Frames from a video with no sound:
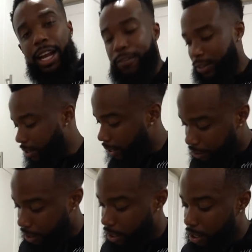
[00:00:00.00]
ever
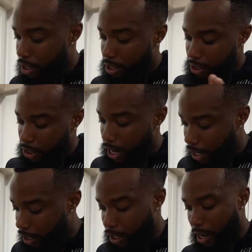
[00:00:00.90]
tasted.
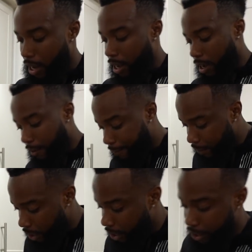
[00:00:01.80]
Chocolate, uh,
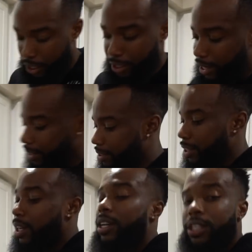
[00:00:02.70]
fudge. It tastes
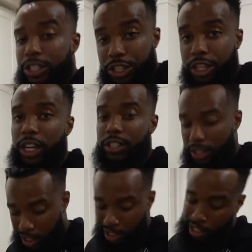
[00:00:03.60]

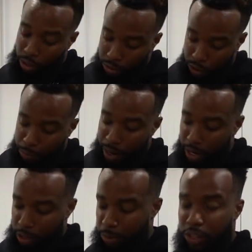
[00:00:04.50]
just close as
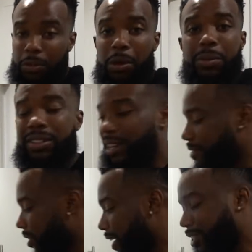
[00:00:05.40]
possible. Some of them be
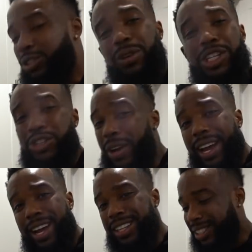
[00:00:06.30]
tasting like straight
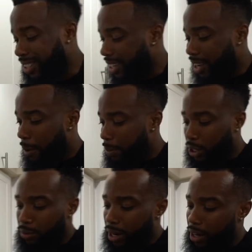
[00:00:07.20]
trash, but
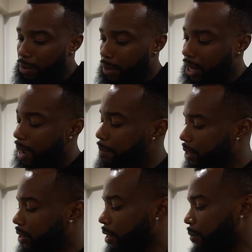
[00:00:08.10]
this right here, man, I
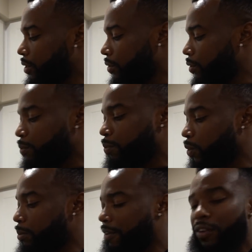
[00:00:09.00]
must say, one of my